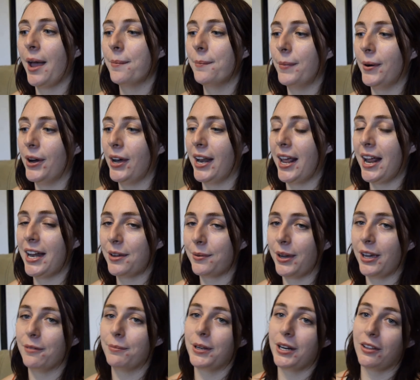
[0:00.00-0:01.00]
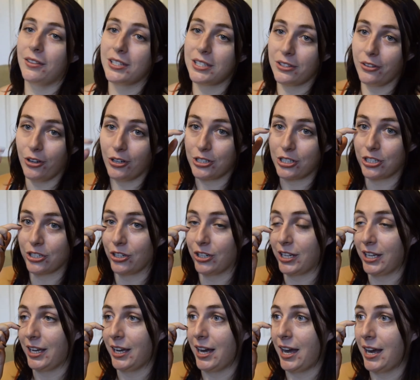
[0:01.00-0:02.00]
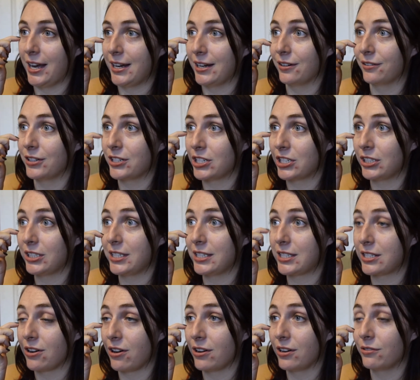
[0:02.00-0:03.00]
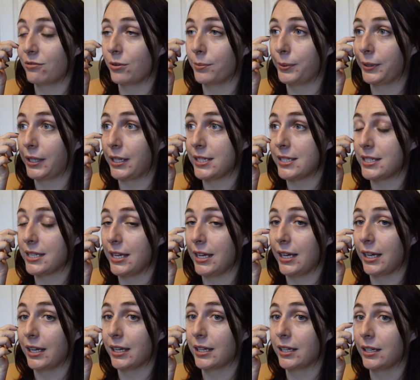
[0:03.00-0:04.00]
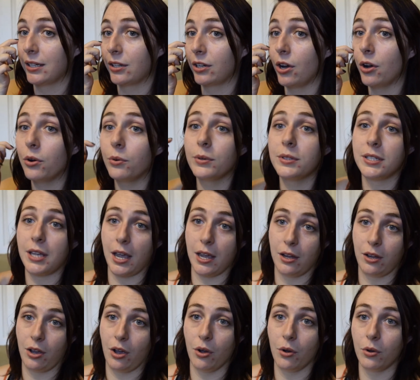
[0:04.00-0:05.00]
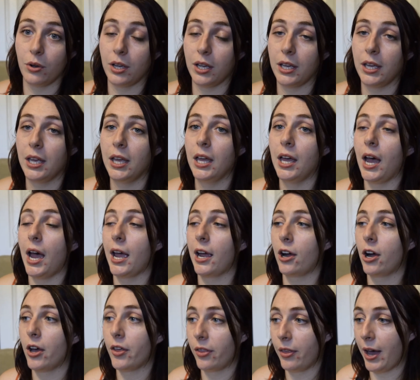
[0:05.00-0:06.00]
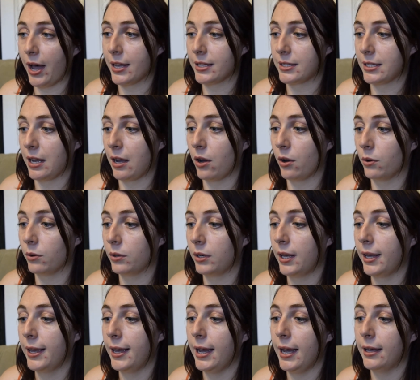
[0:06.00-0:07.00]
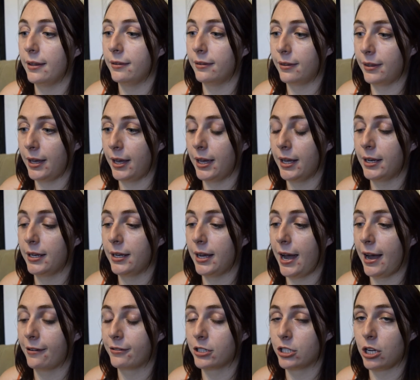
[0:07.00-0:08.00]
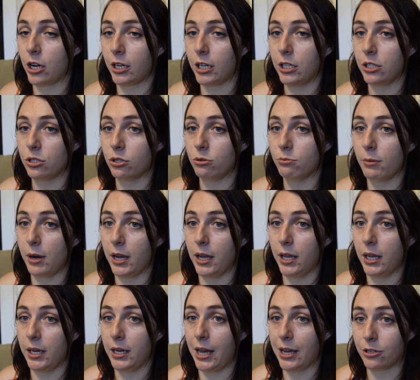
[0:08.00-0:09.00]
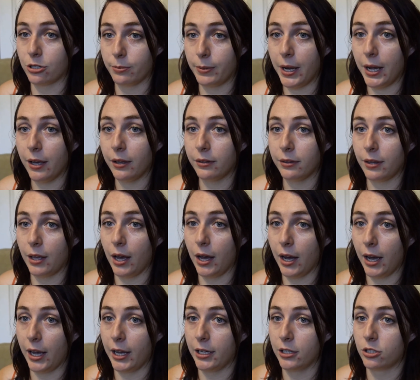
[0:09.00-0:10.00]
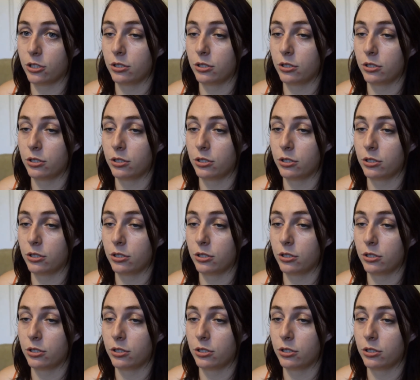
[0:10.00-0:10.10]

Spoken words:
But anyway, I've been on this long journey. I originally started replacing Coke with Diet Coke. I got that down, and then after talking to my naturopath, I